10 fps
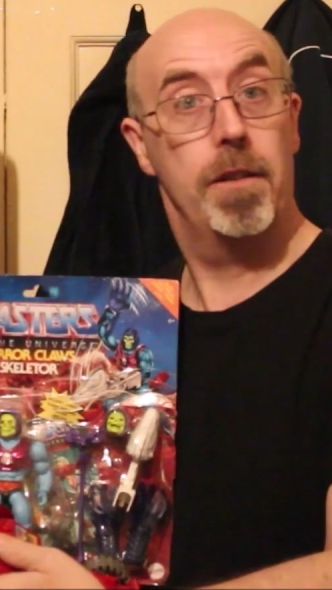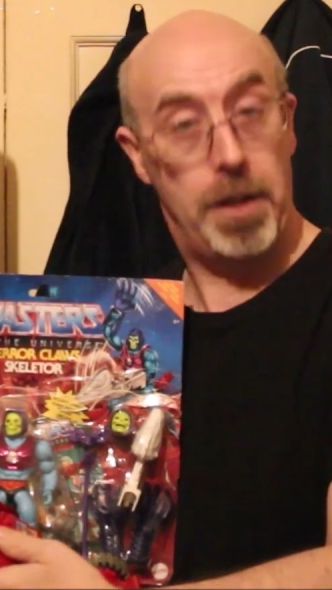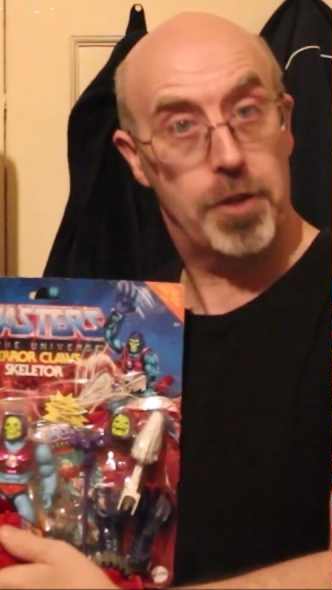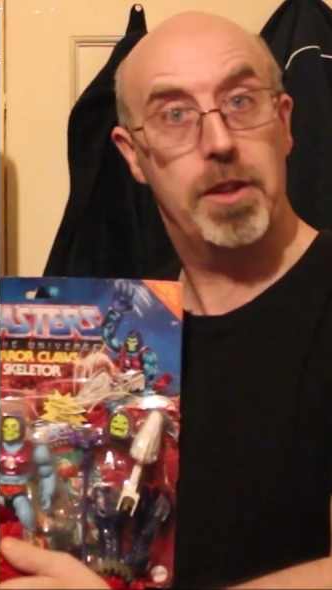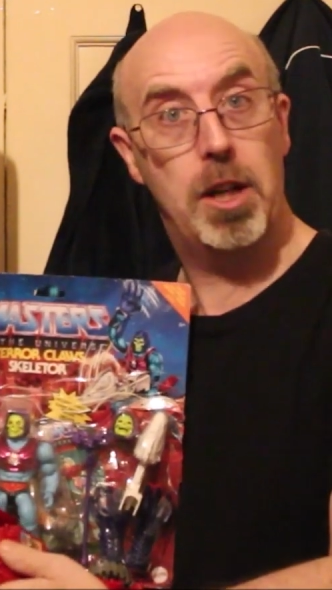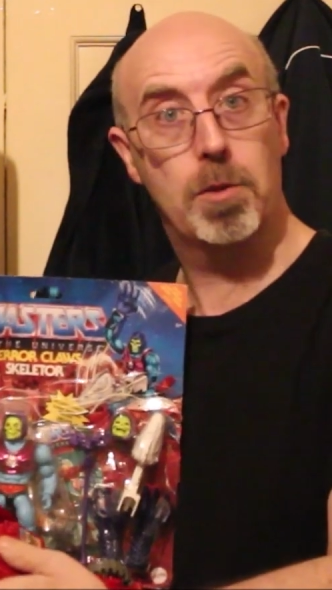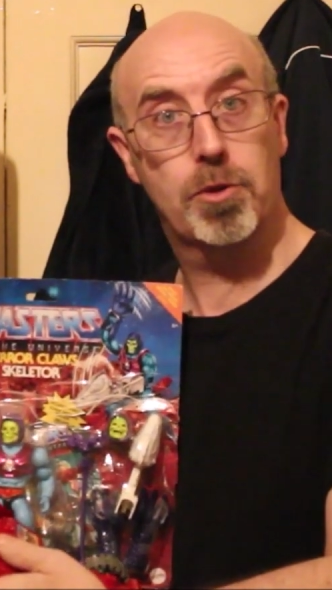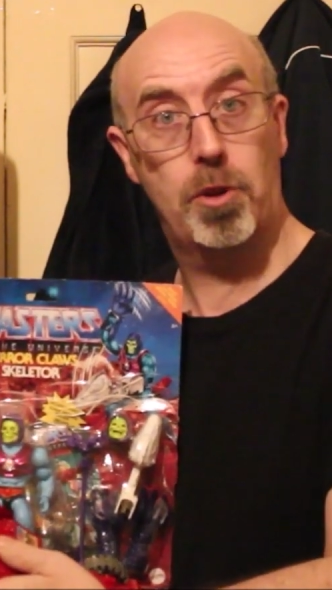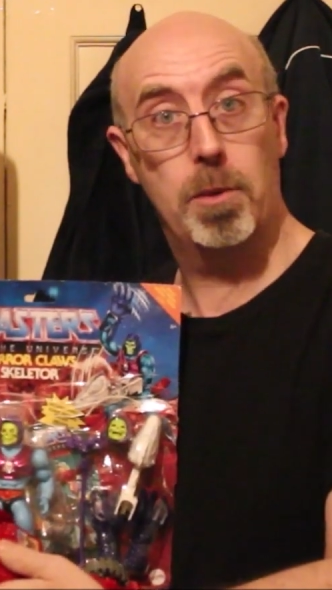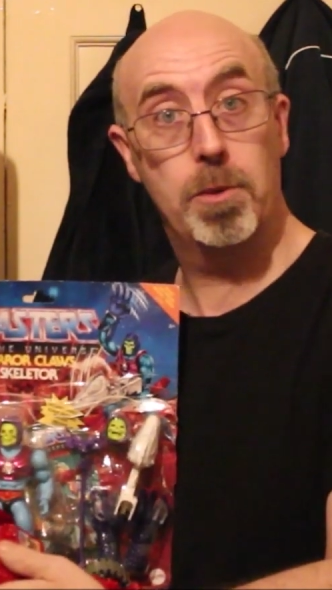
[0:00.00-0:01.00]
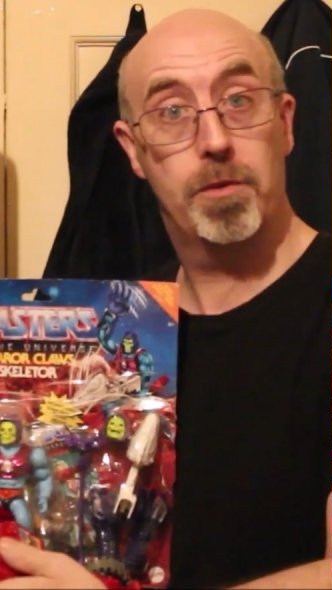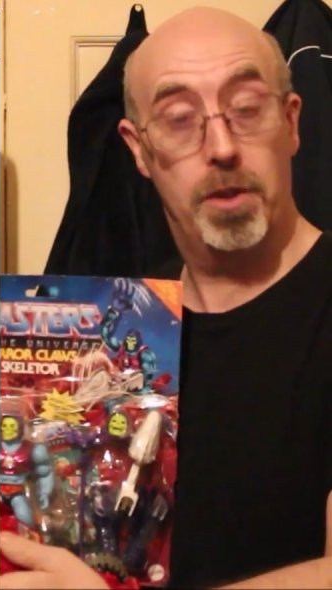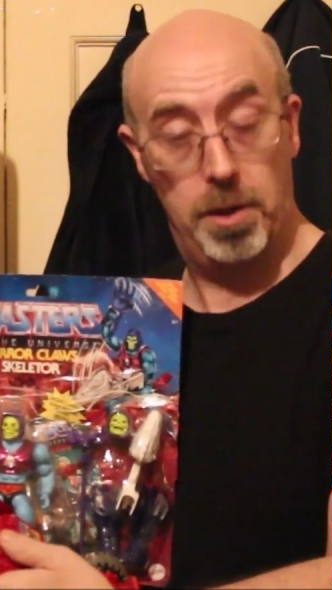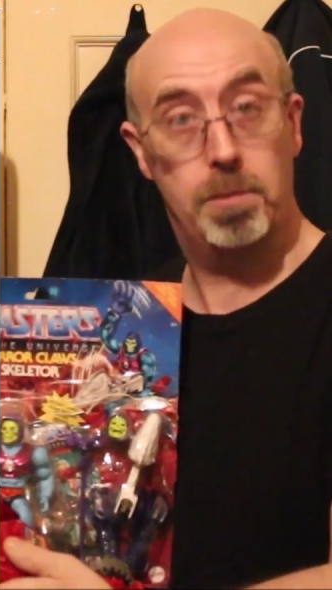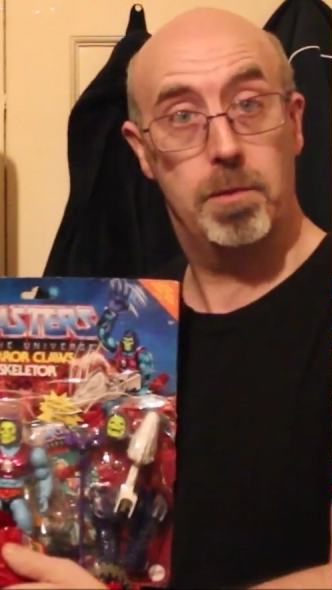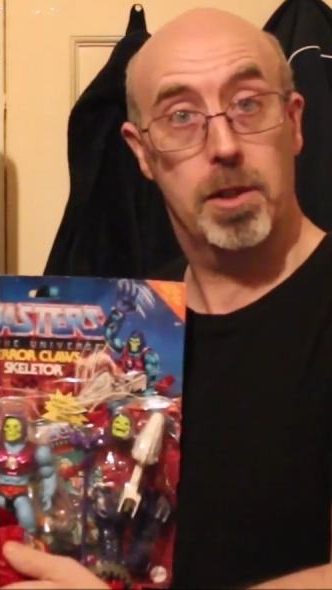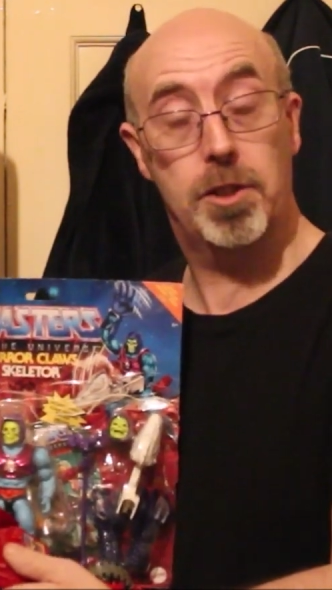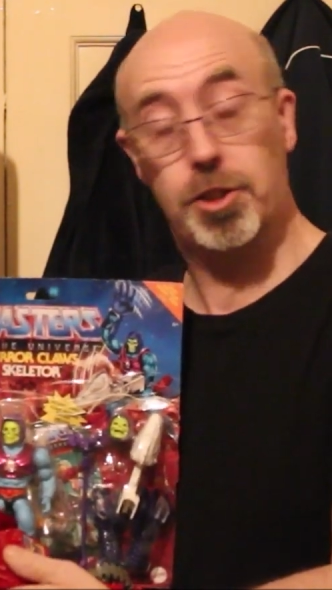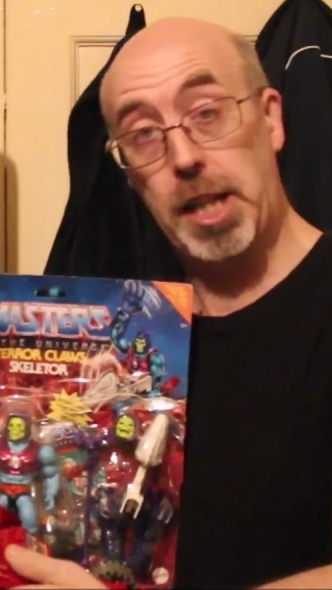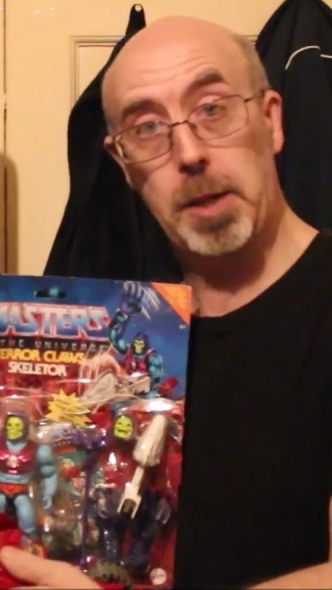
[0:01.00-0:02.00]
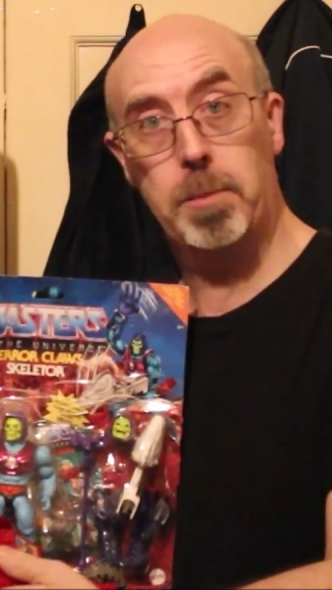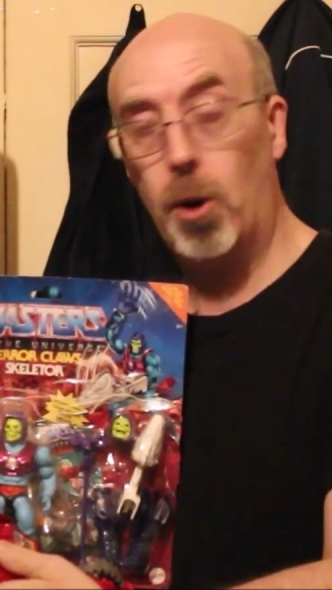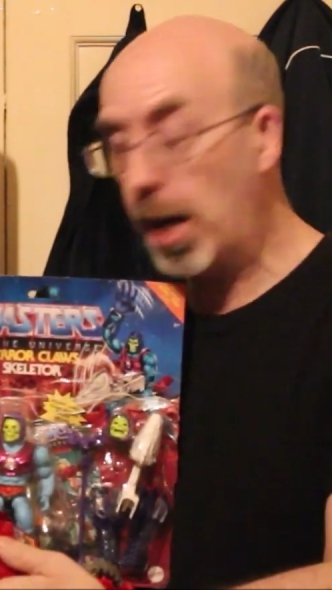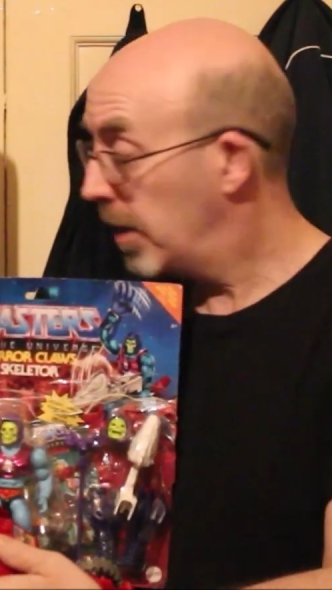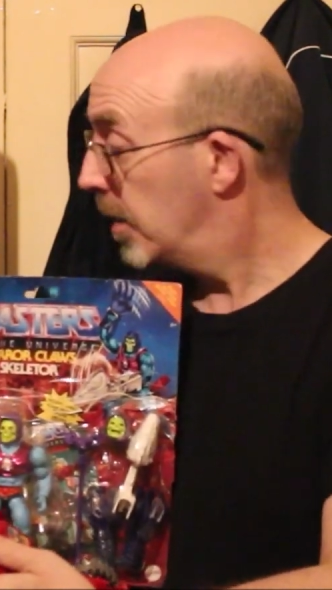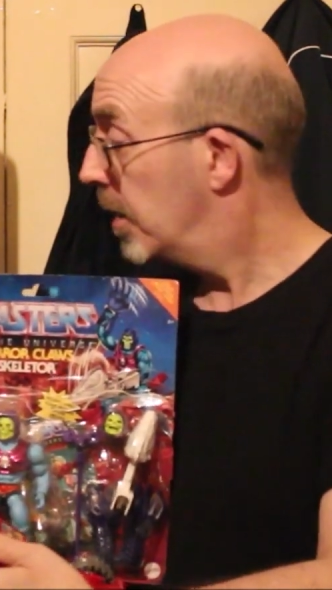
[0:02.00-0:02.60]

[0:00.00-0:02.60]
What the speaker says: Thanks for the old subscribers for sticking by.